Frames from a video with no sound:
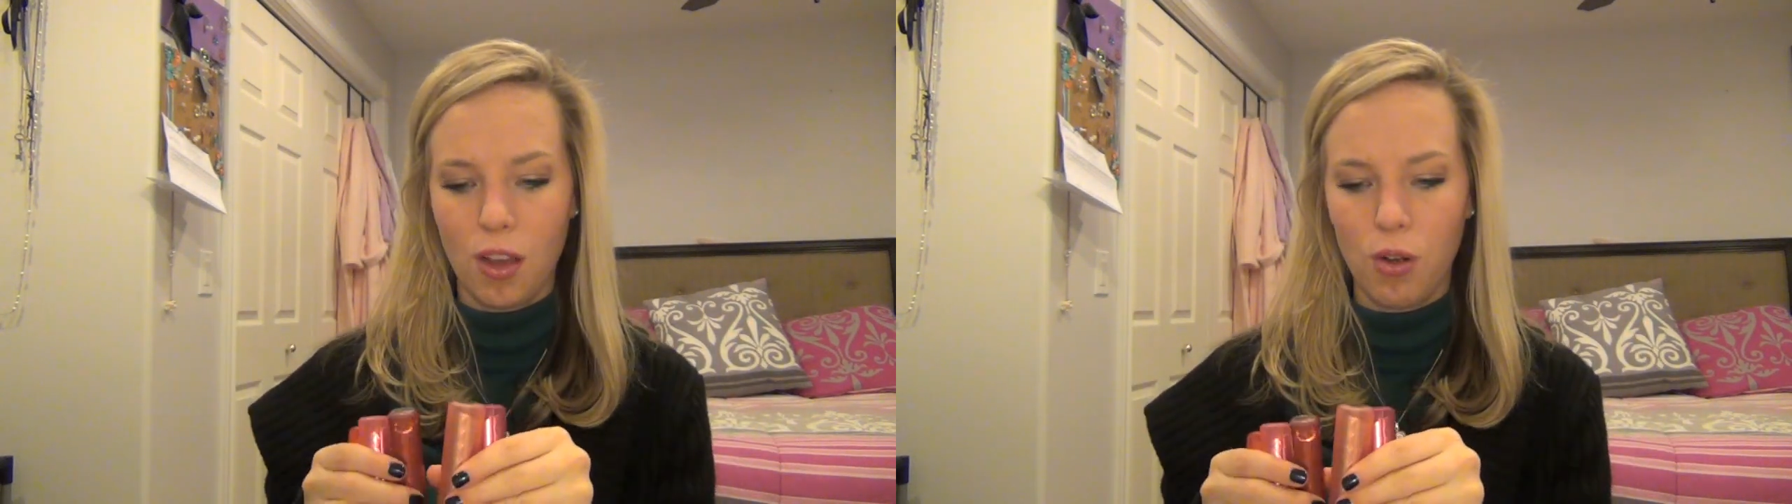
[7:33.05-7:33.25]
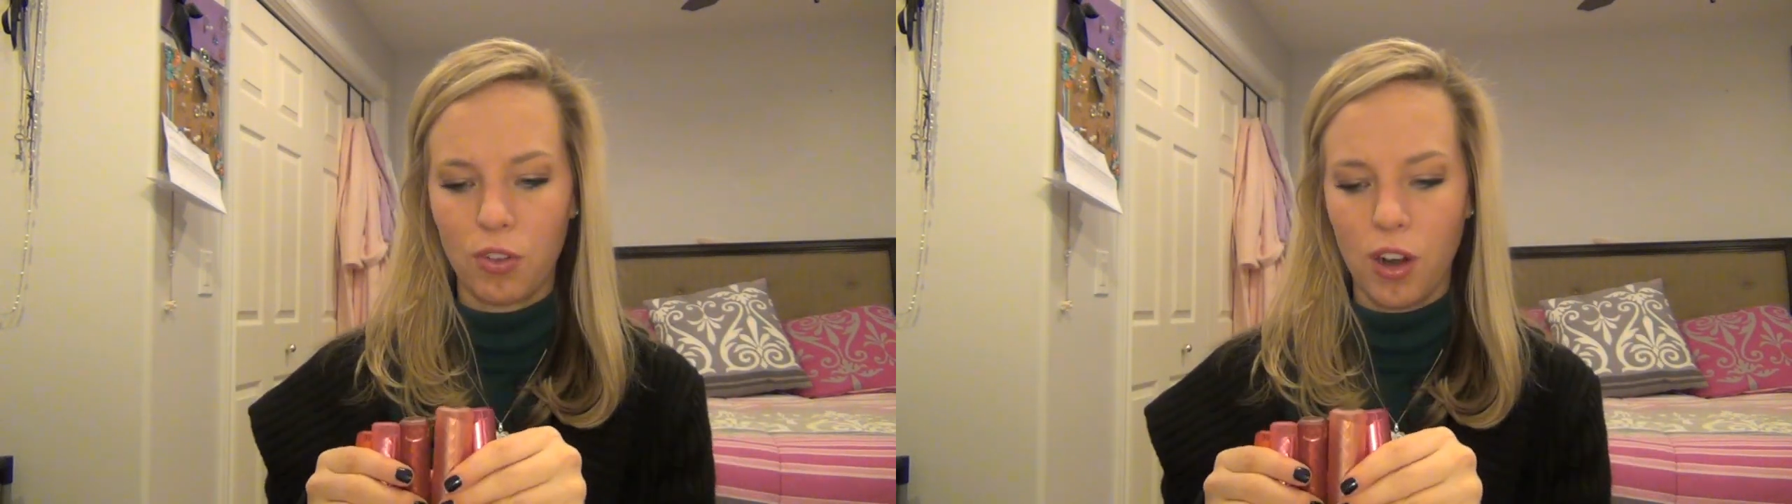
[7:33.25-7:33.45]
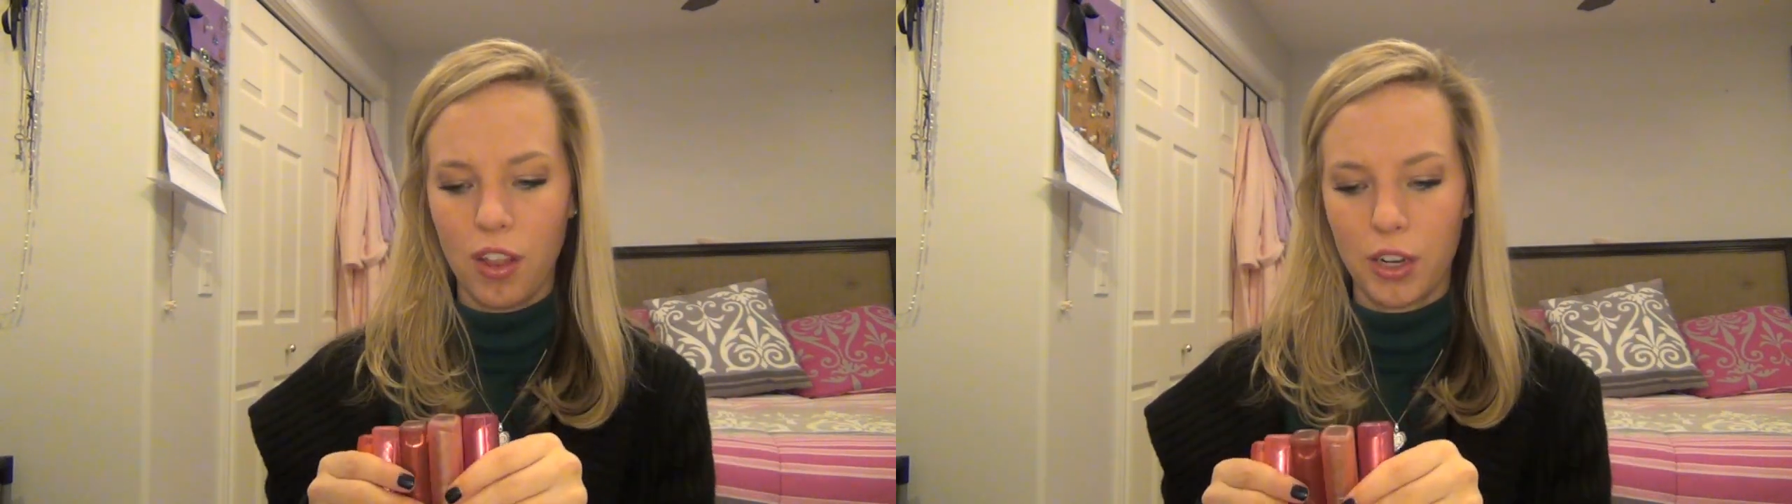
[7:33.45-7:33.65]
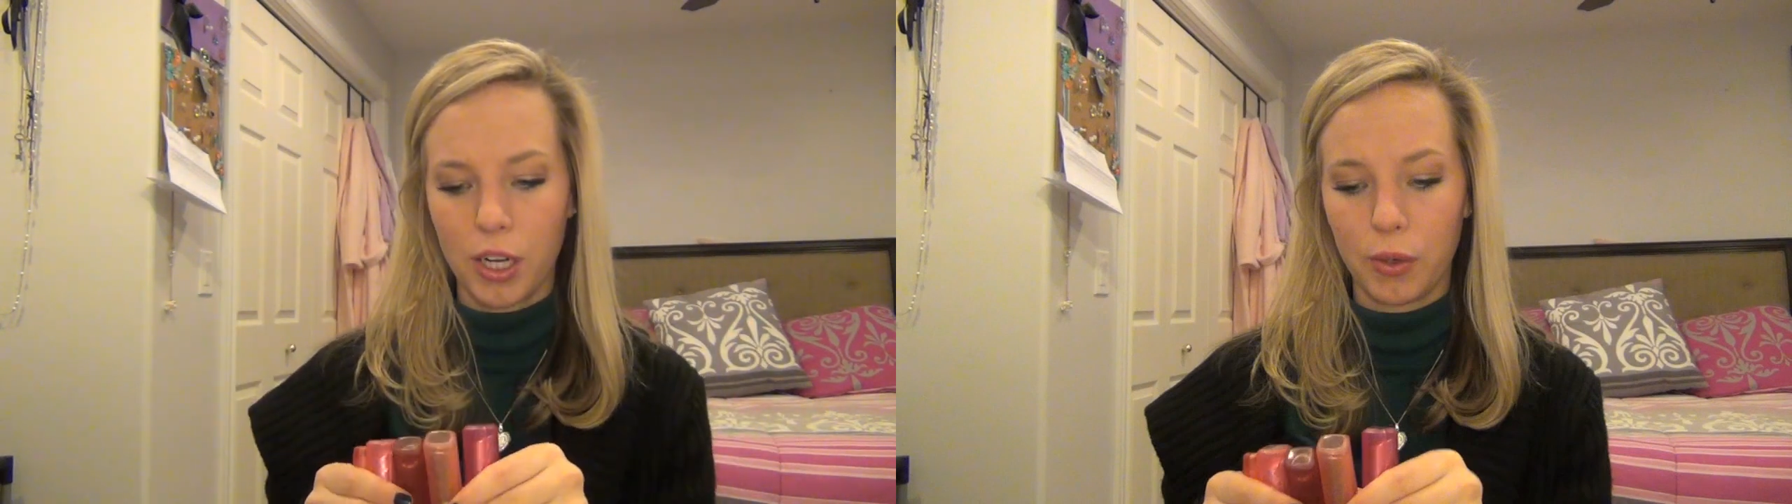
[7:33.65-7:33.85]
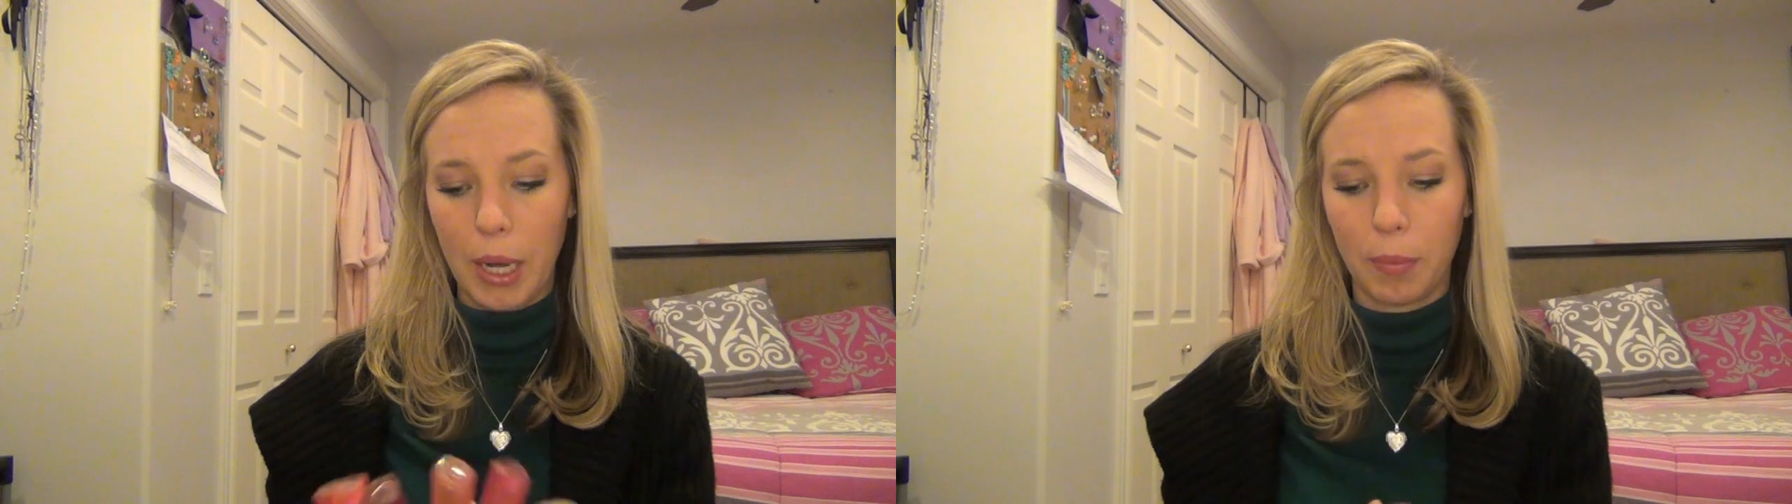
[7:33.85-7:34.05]
overall, they're
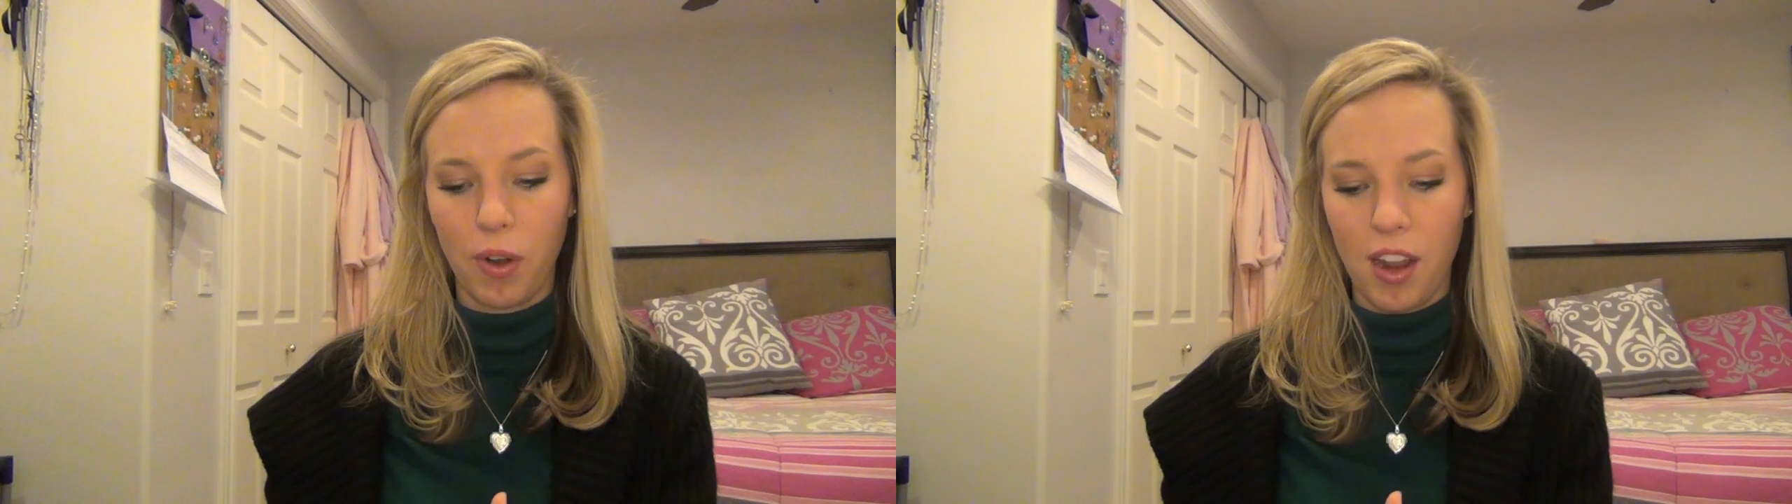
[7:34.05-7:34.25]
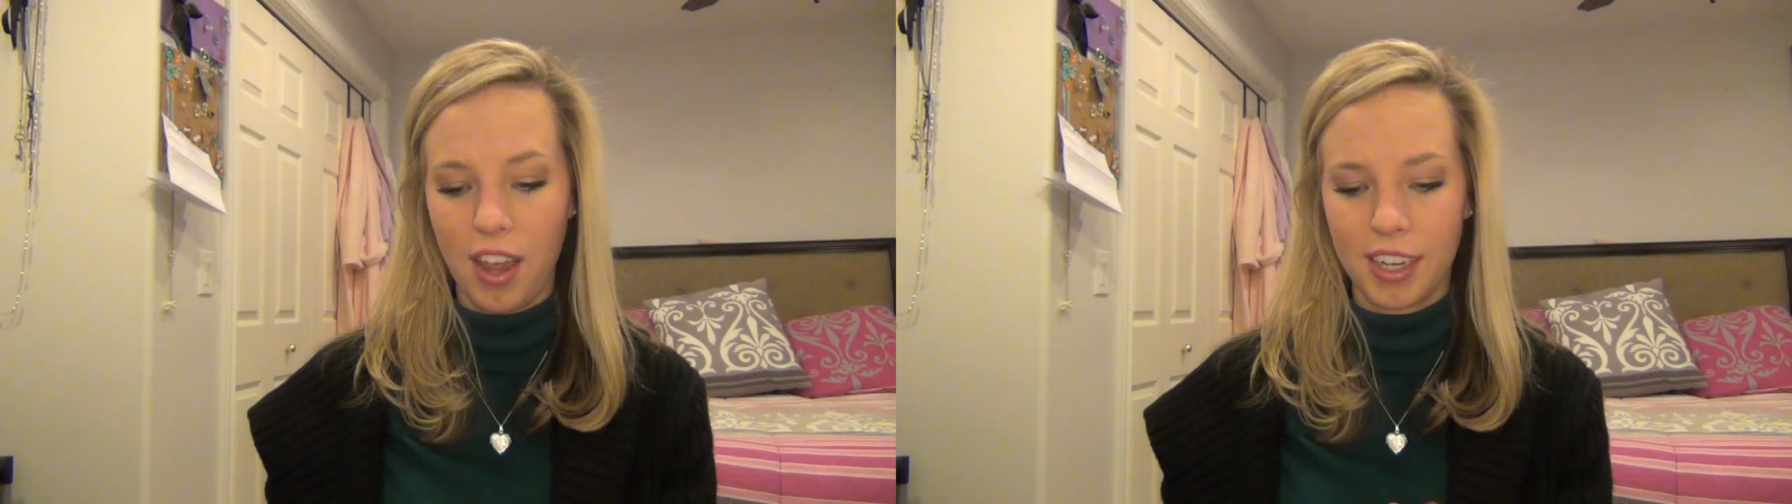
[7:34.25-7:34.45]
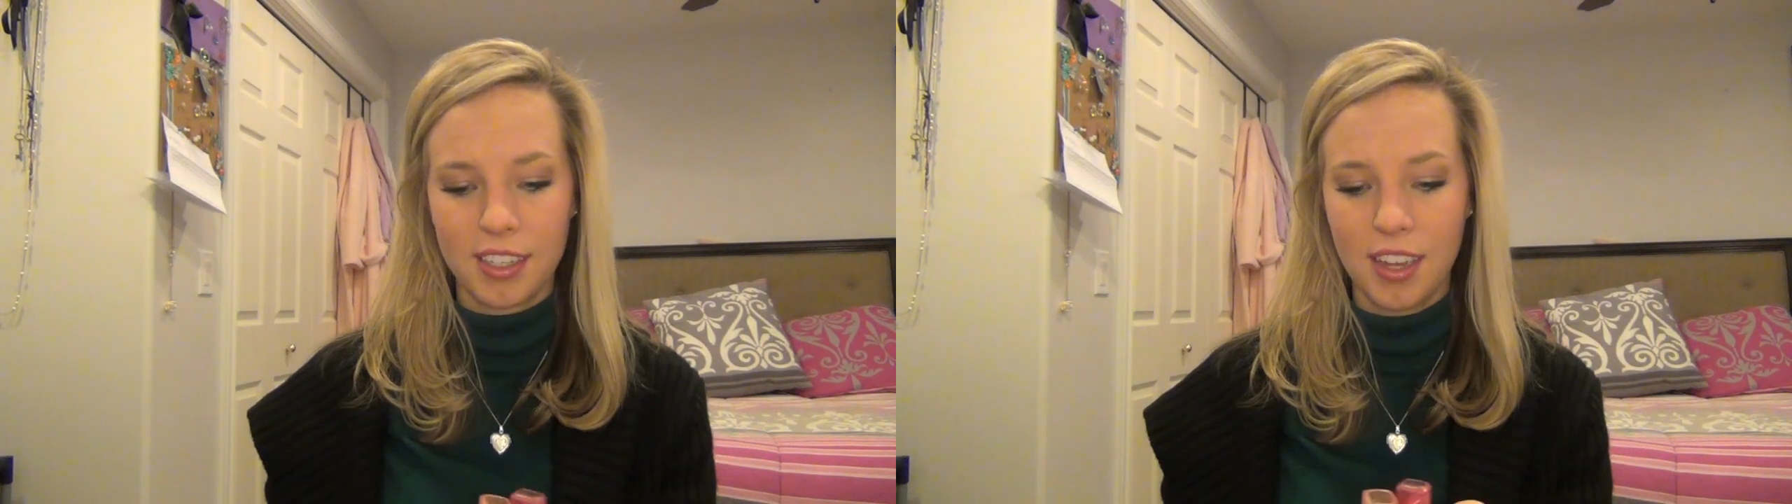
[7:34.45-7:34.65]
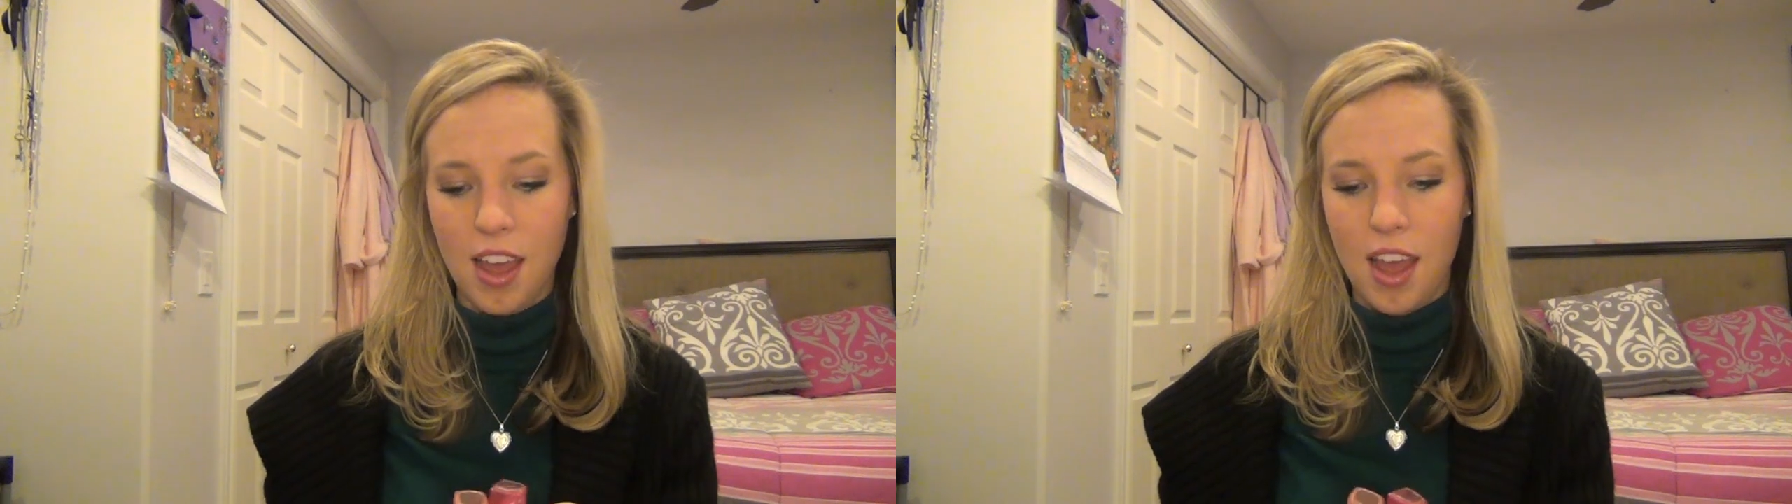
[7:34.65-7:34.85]
a great product.